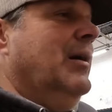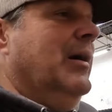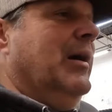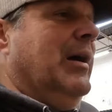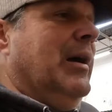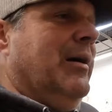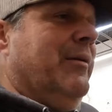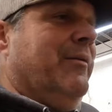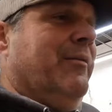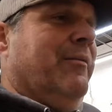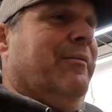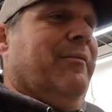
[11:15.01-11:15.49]

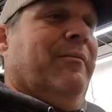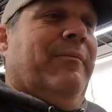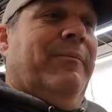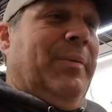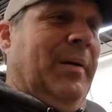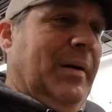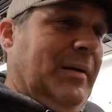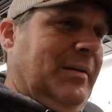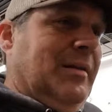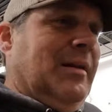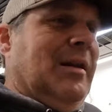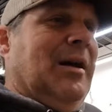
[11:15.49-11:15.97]
and
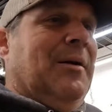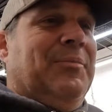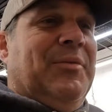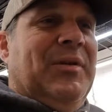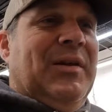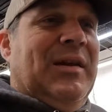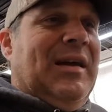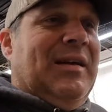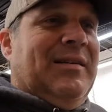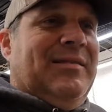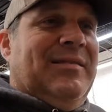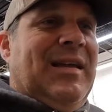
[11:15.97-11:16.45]
picked it up
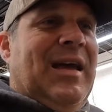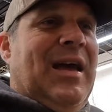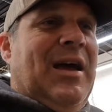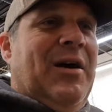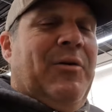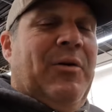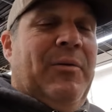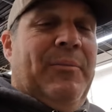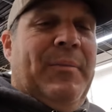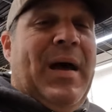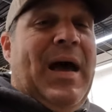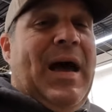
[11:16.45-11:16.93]
the next day. I
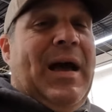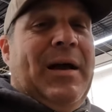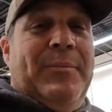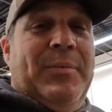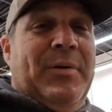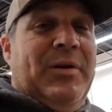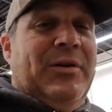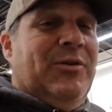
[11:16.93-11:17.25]
went back,